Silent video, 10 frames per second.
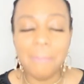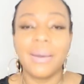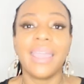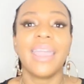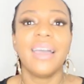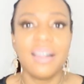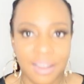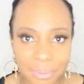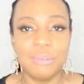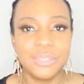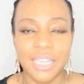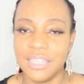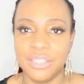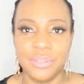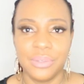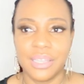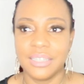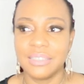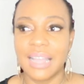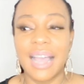my help. I'm telling you this.